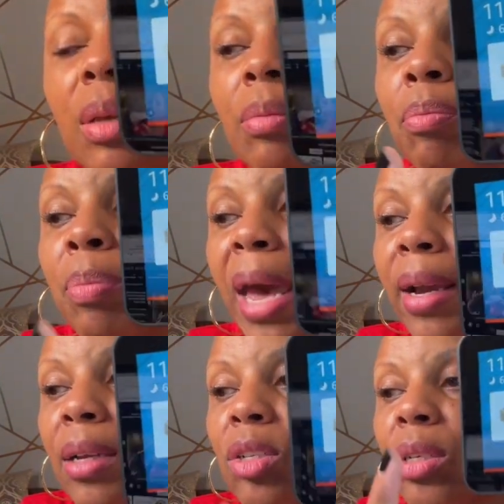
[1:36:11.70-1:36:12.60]
and
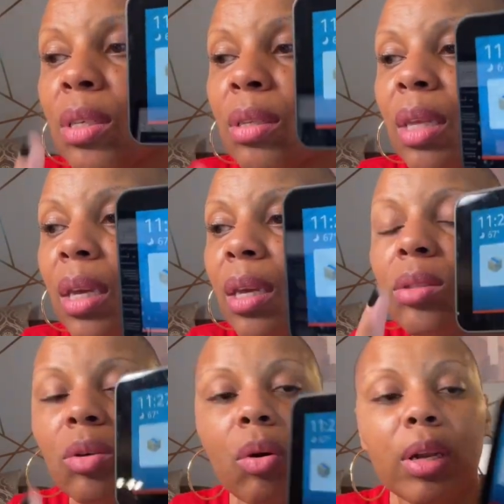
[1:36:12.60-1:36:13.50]
packages and
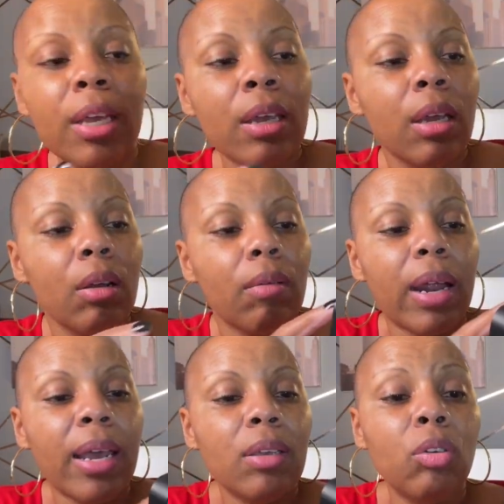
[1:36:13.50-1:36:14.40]
things on it,
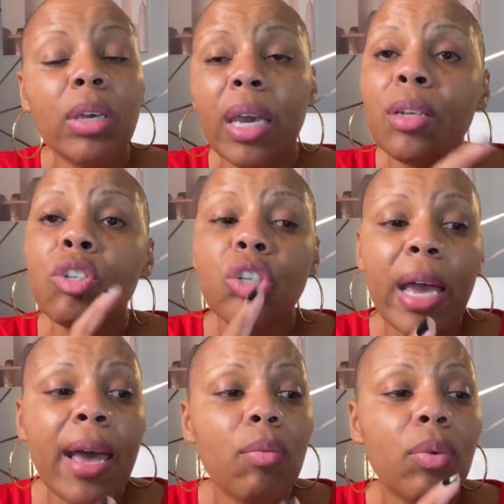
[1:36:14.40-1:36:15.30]
right? You can
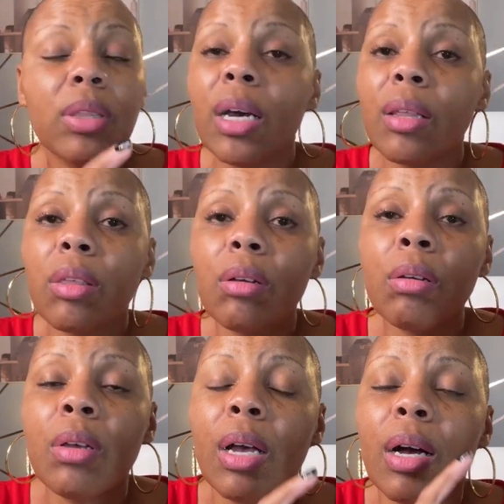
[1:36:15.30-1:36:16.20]
chat with
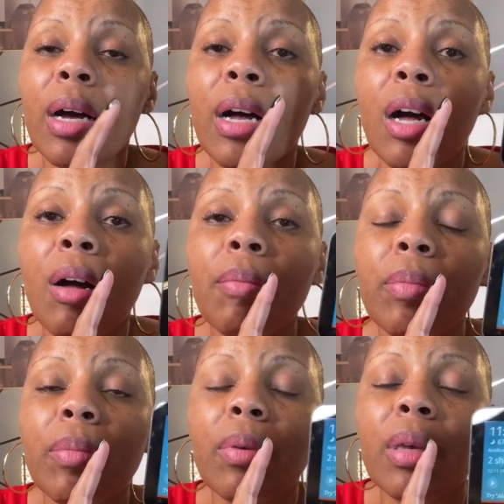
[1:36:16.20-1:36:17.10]
other
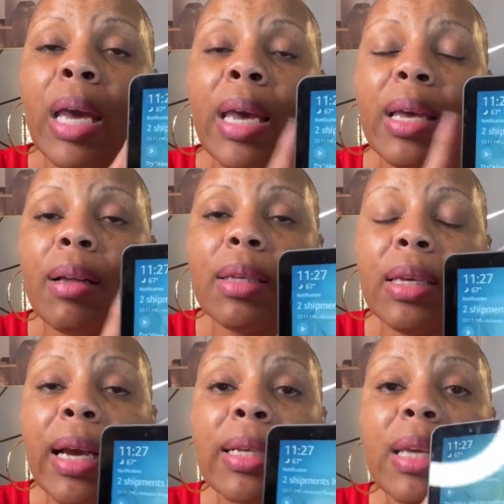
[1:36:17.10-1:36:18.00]
um,
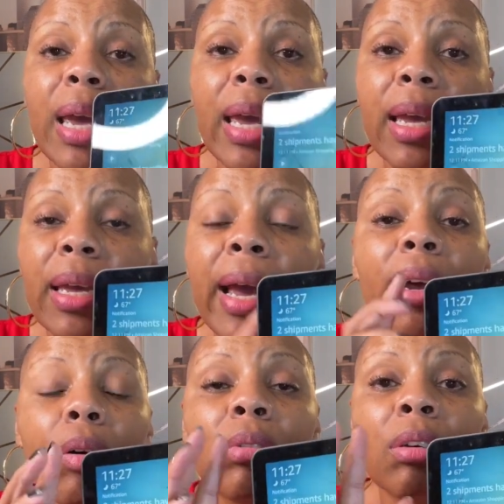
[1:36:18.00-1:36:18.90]
ALEXA
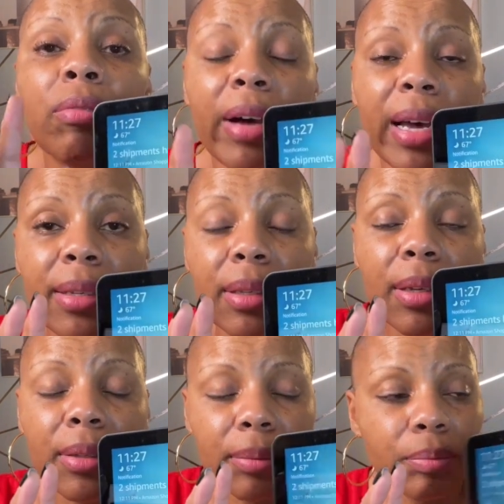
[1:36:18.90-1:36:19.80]
Echo
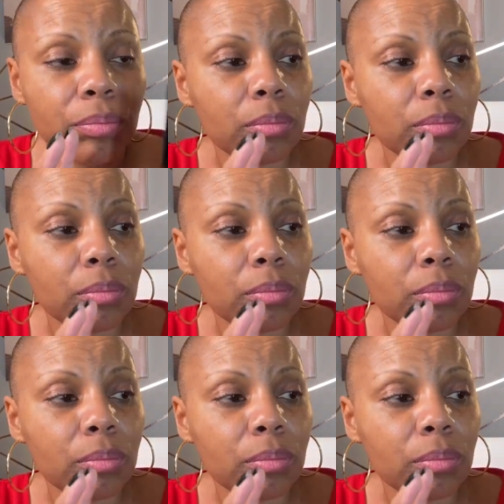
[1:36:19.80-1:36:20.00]
devices.